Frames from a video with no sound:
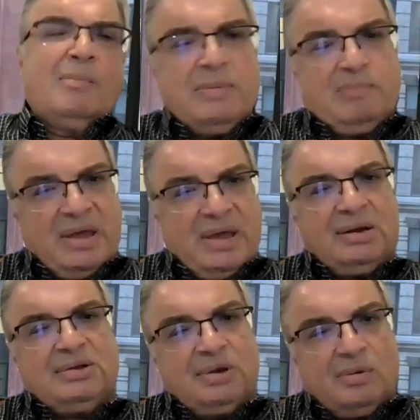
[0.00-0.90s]
being a
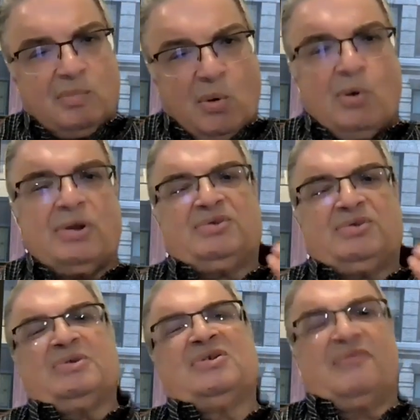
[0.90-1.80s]
little more
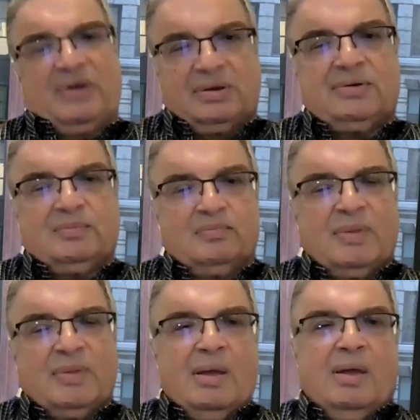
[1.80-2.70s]
specific,
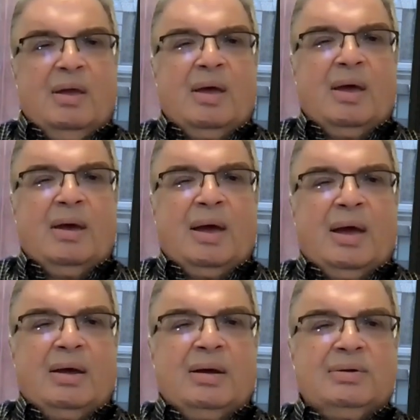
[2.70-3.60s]

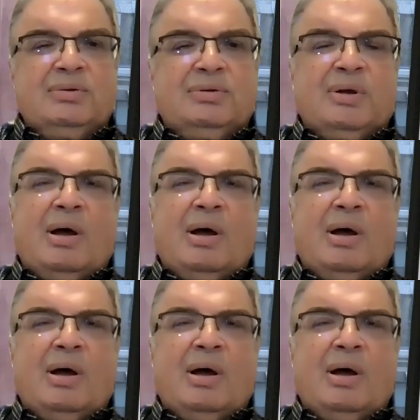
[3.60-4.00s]
and